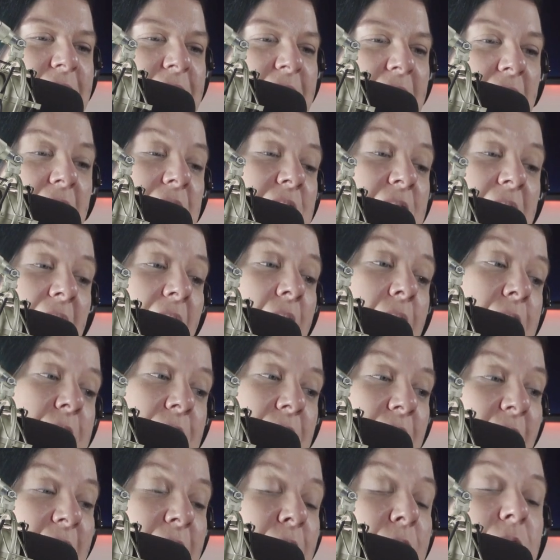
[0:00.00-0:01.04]
I don't know.
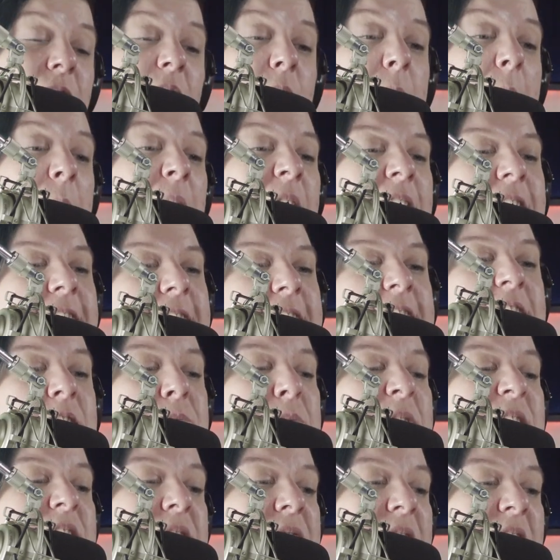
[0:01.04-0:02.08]
I don't remember anything
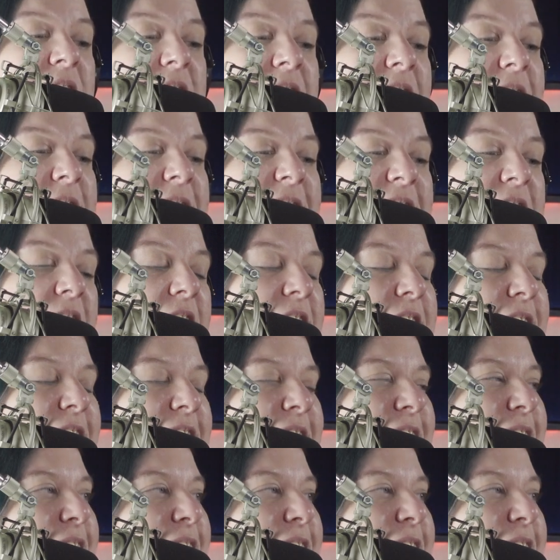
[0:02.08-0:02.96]
specific of the sets.